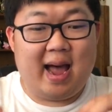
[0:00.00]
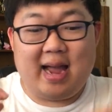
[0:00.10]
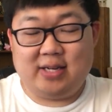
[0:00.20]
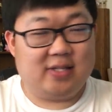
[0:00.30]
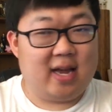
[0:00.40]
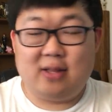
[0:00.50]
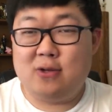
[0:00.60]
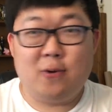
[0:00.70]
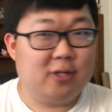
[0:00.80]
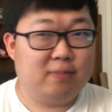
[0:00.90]
I just gotta
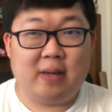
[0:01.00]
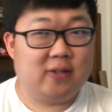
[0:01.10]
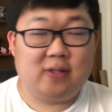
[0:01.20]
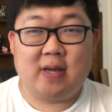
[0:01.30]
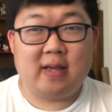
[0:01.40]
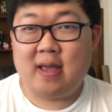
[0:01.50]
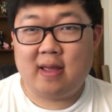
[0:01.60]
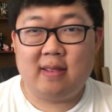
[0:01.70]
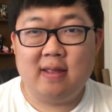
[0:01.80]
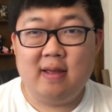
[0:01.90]
do it as best as I
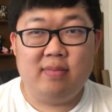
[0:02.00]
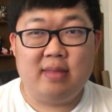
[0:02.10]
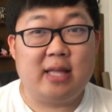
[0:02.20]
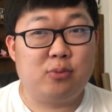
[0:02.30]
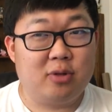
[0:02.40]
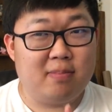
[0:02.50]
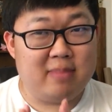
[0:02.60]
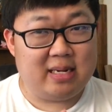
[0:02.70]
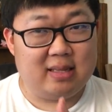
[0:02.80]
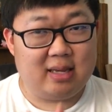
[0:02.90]
can. That's where the
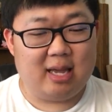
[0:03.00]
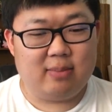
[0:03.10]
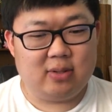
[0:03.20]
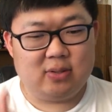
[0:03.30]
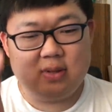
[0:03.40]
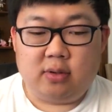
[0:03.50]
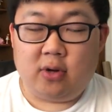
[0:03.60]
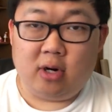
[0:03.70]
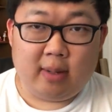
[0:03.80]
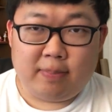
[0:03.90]
meat of the game is. The
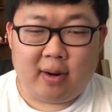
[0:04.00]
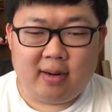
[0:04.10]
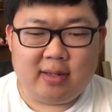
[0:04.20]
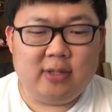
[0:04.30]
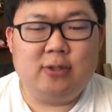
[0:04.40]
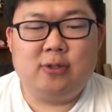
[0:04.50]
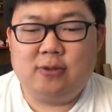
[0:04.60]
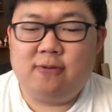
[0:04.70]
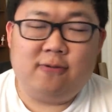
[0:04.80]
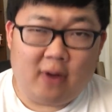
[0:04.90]
tournament part
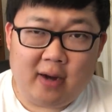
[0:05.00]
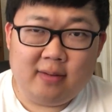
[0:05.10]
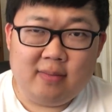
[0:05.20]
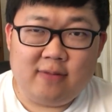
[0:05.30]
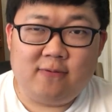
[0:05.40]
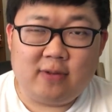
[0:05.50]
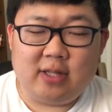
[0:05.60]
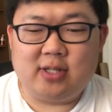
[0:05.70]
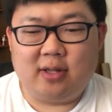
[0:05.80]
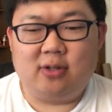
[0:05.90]
is fun if
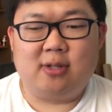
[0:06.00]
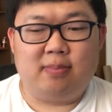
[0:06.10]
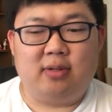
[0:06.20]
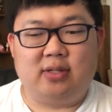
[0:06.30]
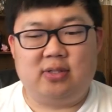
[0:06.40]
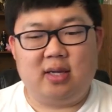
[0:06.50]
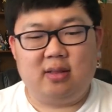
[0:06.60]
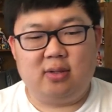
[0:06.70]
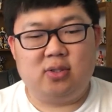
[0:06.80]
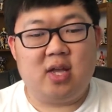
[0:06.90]
it's a little
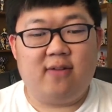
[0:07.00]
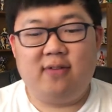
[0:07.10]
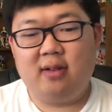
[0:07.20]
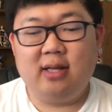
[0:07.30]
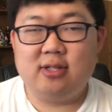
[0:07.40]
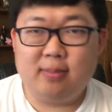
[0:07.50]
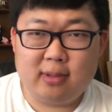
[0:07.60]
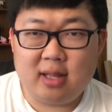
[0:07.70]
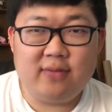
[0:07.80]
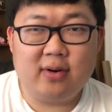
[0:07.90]
simplistic. There's definitely some
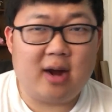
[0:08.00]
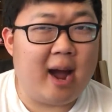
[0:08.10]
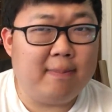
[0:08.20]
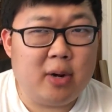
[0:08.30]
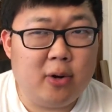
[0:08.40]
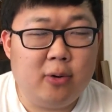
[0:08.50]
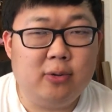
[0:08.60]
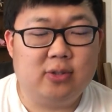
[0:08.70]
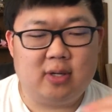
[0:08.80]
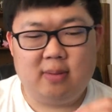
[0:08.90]
clever
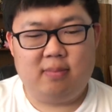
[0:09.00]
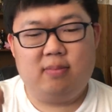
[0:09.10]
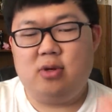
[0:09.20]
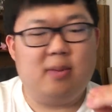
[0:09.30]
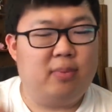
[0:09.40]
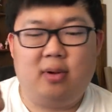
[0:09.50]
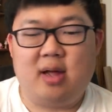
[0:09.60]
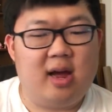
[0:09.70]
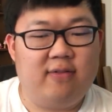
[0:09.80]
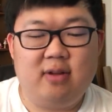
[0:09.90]
combos and you can pull
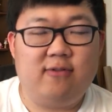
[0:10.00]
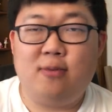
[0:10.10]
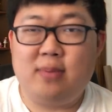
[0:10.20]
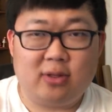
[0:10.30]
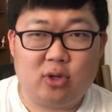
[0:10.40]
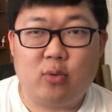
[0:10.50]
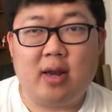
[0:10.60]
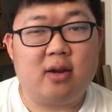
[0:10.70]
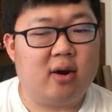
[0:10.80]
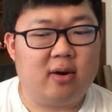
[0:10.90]
off if you pick the
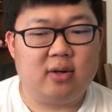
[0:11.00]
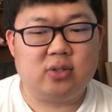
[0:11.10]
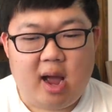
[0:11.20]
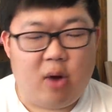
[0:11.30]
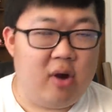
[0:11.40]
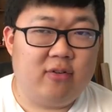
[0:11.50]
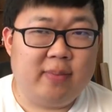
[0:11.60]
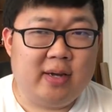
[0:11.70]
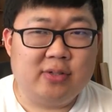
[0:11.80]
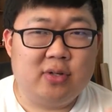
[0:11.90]
right cards. However,
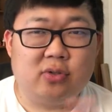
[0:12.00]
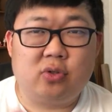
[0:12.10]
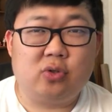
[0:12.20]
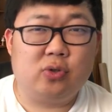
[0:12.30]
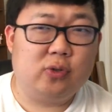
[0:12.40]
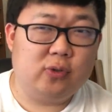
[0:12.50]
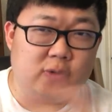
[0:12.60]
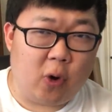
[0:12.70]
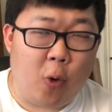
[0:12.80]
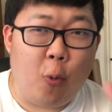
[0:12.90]
because there's
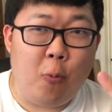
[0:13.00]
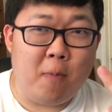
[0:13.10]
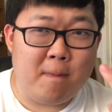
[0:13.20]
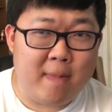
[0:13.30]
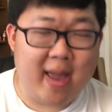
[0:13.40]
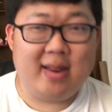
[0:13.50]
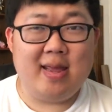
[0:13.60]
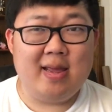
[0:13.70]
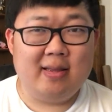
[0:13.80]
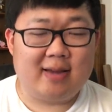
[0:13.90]
so
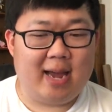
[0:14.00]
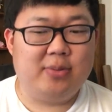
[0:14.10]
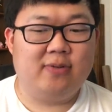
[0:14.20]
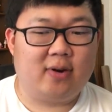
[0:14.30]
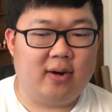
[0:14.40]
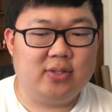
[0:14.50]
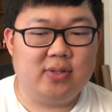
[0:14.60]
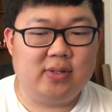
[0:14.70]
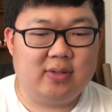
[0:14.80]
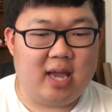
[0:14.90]
many types of cards in
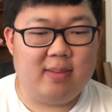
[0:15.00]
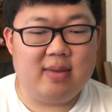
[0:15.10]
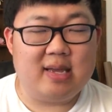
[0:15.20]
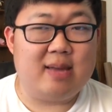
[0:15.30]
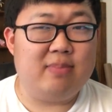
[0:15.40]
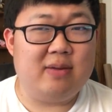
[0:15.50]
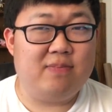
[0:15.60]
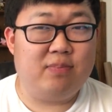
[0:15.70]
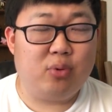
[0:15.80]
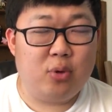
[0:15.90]
this game, it can
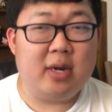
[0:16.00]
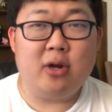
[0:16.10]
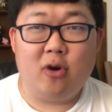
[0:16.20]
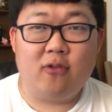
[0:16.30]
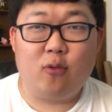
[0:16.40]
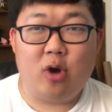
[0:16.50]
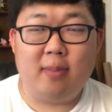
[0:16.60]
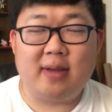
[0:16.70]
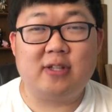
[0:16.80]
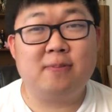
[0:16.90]
be pretty
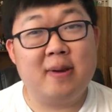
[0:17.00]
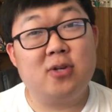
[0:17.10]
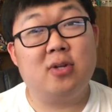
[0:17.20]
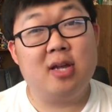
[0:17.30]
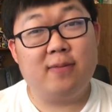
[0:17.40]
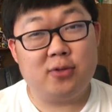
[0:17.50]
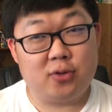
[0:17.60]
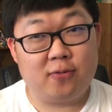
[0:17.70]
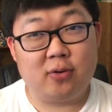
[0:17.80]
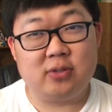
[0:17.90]
overwhelming, especially if it's
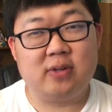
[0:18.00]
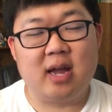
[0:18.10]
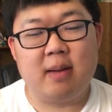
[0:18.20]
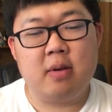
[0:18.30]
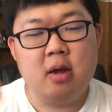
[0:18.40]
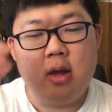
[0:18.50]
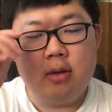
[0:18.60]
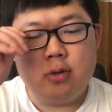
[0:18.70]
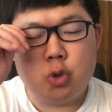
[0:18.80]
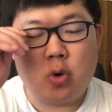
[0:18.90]
your first time,
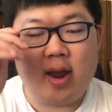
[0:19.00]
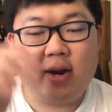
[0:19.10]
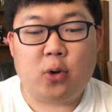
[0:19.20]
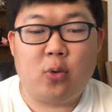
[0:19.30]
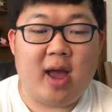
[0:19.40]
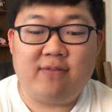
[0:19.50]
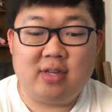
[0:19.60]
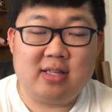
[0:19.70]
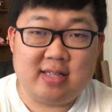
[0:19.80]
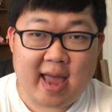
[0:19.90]
to try and craft
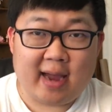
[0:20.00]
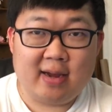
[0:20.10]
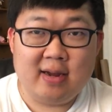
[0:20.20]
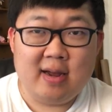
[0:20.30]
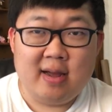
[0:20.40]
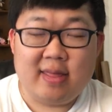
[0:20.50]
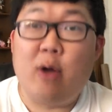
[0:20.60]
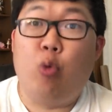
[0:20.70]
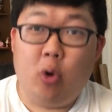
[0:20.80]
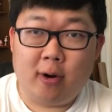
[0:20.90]
a deck
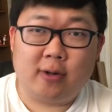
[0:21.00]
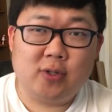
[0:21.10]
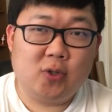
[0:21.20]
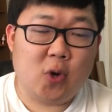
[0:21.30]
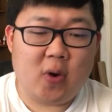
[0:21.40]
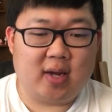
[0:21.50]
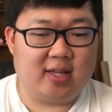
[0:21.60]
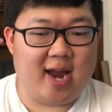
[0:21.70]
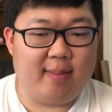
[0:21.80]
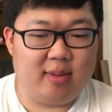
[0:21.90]
that works during a
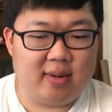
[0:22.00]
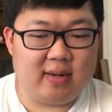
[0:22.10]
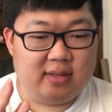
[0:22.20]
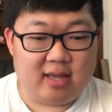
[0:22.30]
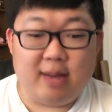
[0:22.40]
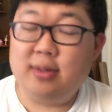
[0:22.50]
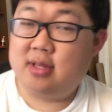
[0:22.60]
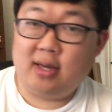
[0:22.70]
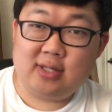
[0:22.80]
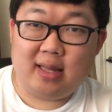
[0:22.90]
time limit. The game
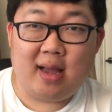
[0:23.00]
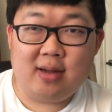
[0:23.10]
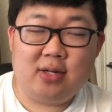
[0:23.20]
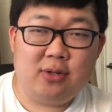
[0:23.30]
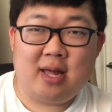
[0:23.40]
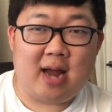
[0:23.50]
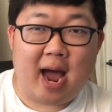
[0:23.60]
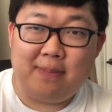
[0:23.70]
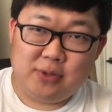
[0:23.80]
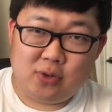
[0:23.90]
does allow you to do that
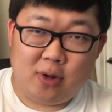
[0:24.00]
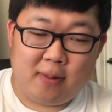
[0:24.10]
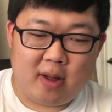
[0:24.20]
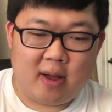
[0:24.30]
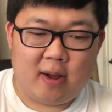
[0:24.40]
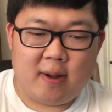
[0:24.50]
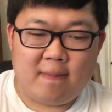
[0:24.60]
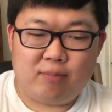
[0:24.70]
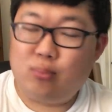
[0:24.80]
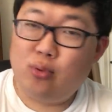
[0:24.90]

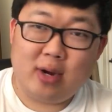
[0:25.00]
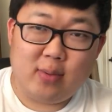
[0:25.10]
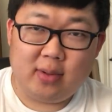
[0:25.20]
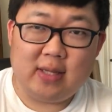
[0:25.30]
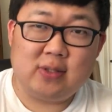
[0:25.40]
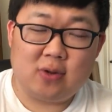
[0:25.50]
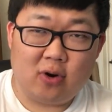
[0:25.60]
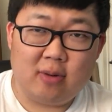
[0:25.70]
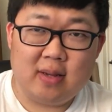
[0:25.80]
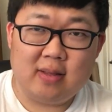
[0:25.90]
optional pre-release
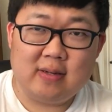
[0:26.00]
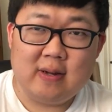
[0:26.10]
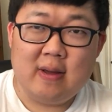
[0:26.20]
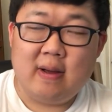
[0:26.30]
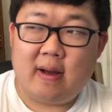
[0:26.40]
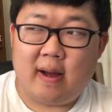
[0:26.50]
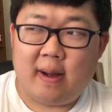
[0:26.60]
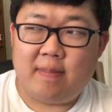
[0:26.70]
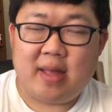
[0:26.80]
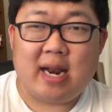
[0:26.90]
tournament
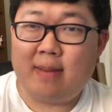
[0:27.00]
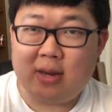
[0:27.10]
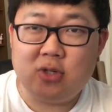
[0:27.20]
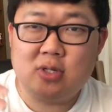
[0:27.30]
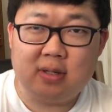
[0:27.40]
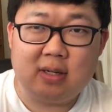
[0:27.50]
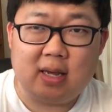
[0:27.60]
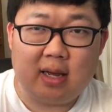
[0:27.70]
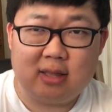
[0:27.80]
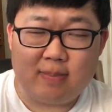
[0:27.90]
that I mentioned
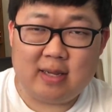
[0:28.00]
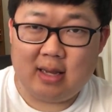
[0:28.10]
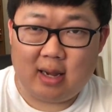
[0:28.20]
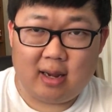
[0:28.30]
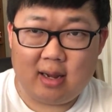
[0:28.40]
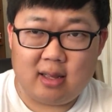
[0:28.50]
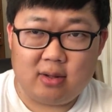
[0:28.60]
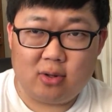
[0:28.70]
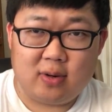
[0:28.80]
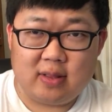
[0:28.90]
at the
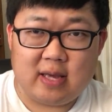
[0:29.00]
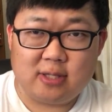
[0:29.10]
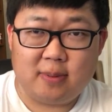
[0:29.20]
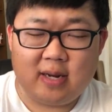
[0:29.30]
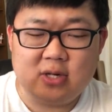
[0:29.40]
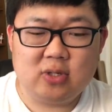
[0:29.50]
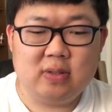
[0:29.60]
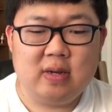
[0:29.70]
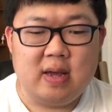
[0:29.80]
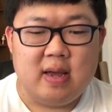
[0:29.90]
during the explanation
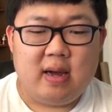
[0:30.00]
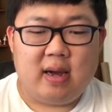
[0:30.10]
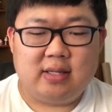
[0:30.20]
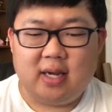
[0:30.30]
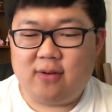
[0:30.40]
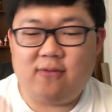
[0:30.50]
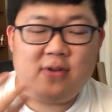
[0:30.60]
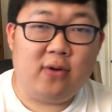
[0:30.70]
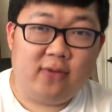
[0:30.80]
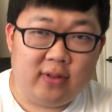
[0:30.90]
to get a
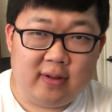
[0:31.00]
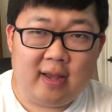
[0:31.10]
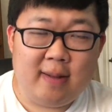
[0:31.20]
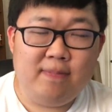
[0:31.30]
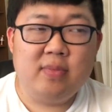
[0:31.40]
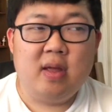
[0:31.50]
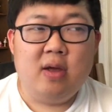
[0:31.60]
feel for the game.